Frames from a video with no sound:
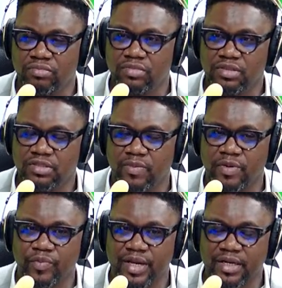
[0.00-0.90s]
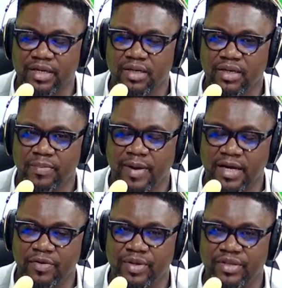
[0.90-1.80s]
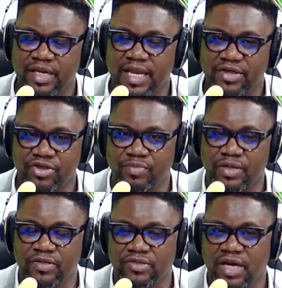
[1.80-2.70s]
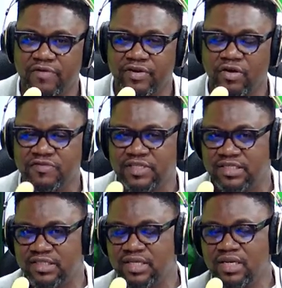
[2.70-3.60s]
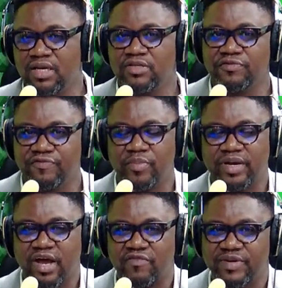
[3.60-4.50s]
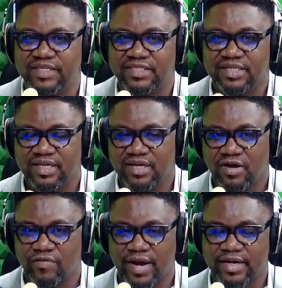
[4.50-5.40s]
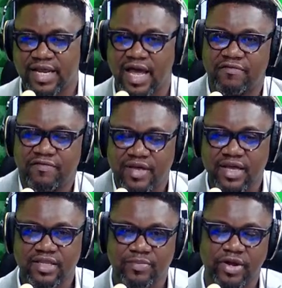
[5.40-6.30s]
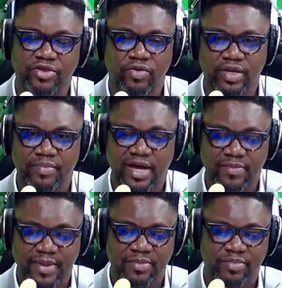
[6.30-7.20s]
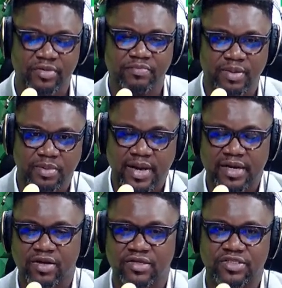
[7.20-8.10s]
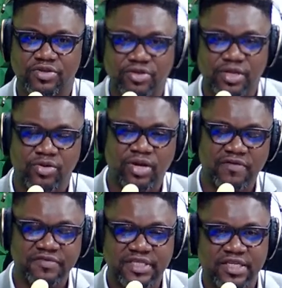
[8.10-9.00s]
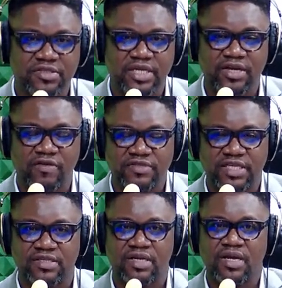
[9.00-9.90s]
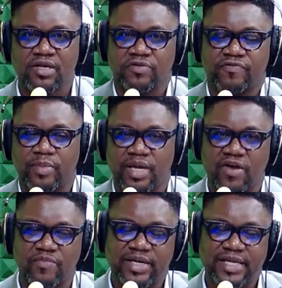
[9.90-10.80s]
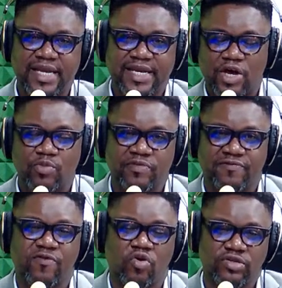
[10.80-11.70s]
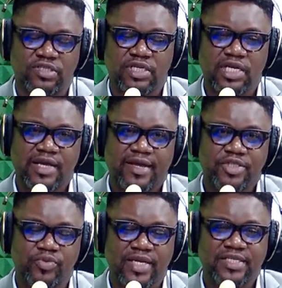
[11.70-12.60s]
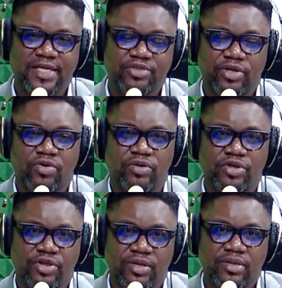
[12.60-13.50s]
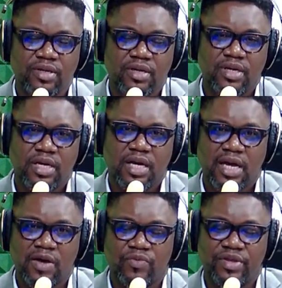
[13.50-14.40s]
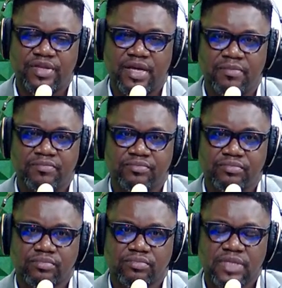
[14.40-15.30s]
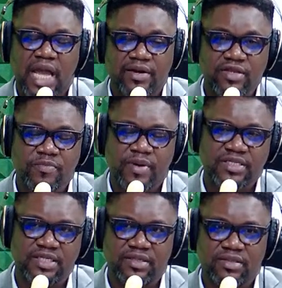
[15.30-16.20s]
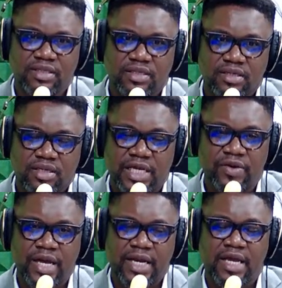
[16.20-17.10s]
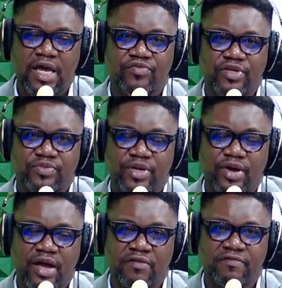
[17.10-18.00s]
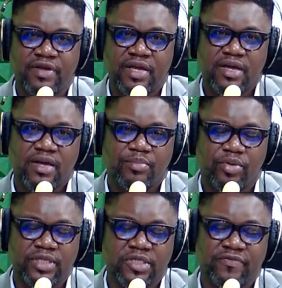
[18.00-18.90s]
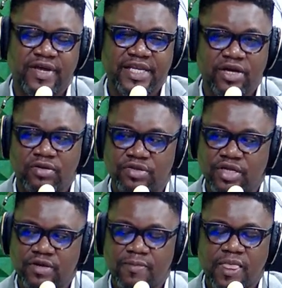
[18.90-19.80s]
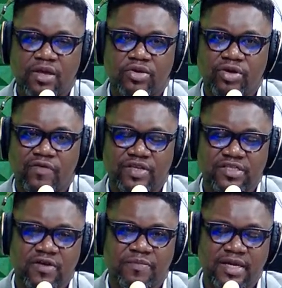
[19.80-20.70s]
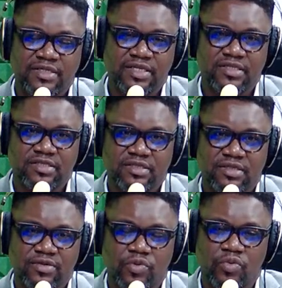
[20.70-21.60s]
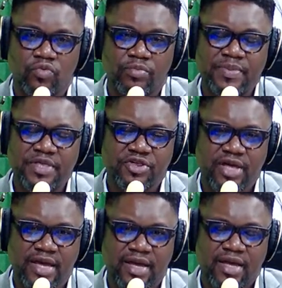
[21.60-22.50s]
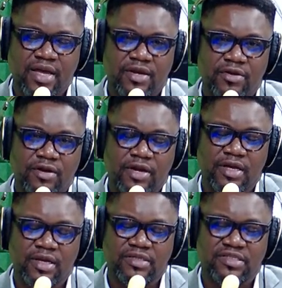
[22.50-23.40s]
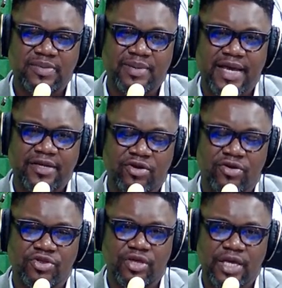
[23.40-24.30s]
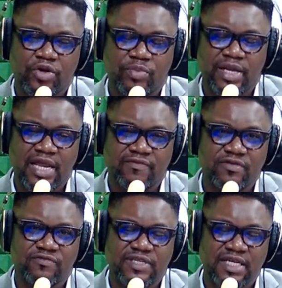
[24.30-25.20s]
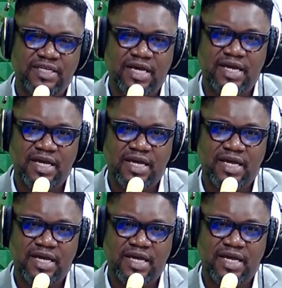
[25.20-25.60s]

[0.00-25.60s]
someone win, a party win the election, but doesn't have enough seats to form a government. All right, they have the majority in parliament, but maybe by the constitution they don't have enough seats to form a government. Then they'll be forced to enter into a coalition with another party. You know, and in countries where you have parties of ideology, you have these other parties who maybe share a similar ideology. It could be left of center,